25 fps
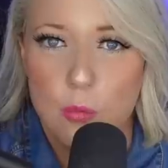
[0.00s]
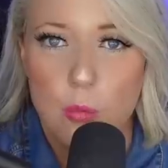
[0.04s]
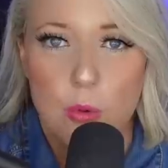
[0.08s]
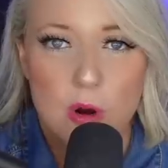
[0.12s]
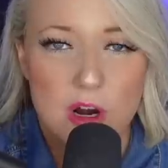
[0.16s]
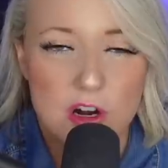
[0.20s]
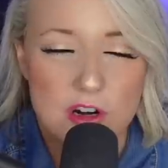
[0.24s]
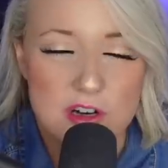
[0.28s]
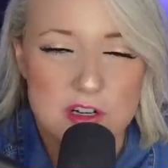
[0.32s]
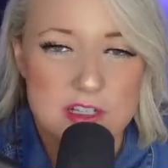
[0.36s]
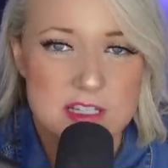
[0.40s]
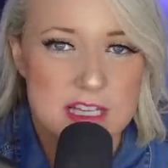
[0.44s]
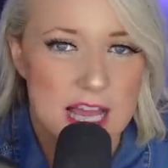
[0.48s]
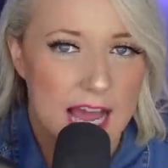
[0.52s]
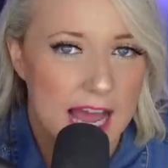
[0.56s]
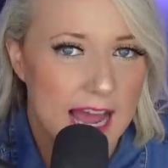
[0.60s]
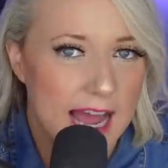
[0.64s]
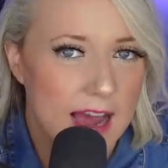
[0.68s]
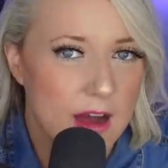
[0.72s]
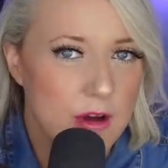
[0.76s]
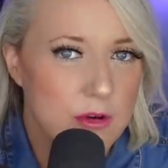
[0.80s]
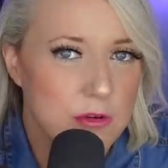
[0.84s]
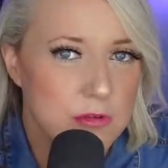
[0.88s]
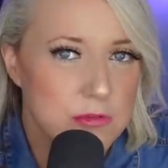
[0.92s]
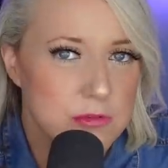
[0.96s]
worked
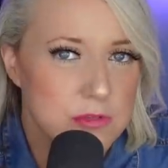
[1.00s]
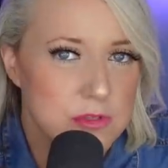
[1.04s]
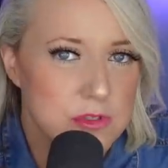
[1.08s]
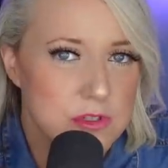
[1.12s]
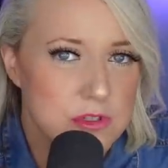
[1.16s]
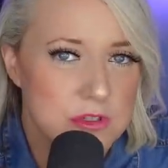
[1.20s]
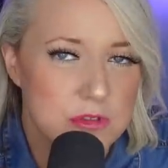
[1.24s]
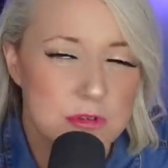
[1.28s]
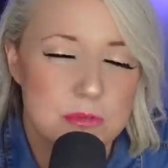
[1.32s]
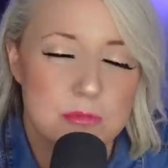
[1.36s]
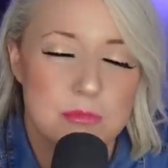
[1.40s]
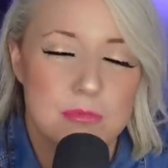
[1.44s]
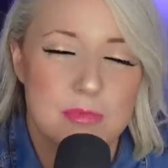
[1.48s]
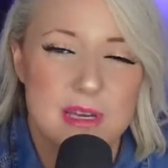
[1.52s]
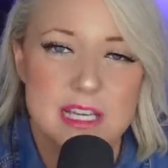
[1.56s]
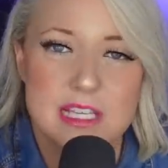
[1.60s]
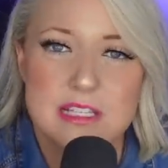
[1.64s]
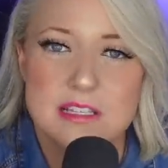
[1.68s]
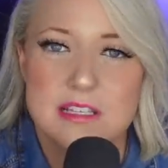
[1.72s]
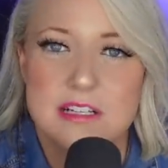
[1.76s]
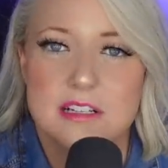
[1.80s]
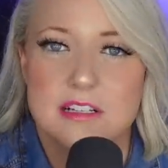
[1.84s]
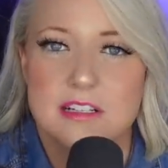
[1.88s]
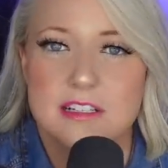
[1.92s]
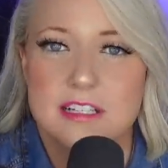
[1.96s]
out,
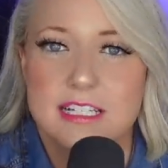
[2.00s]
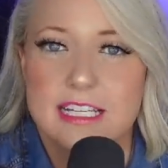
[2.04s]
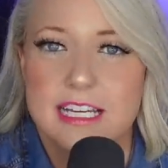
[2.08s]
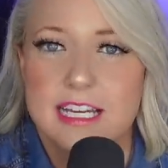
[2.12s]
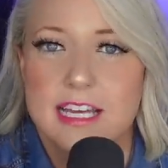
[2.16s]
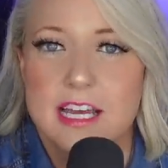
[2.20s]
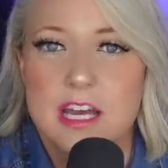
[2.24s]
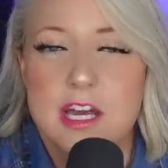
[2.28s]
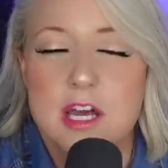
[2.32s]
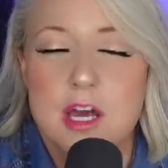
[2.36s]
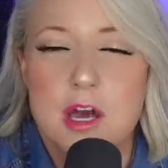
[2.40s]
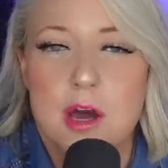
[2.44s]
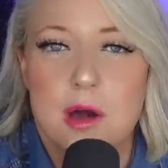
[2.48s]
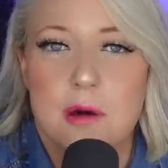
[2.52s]
basically.